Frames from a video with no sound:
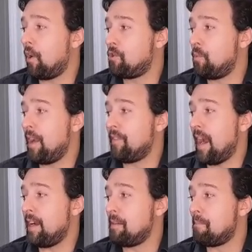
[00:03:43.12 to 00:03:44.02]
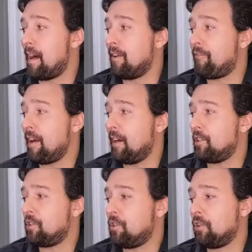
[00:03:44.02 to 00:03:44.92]
do we have any
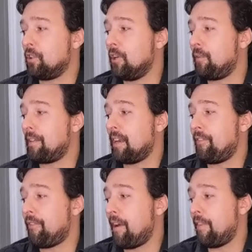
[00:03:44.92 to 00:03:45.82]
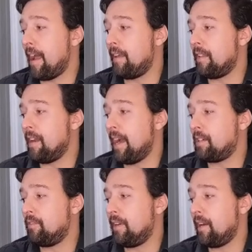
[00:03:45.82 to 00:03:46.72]
modifiers? You'll learn to identify that in the
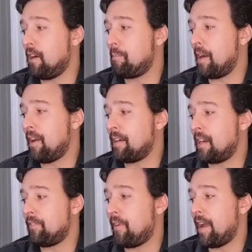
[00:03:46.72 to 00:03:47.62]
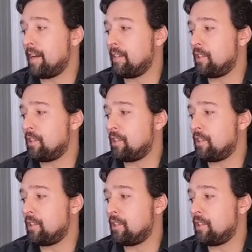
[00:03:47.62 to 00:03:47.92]
next video by identifying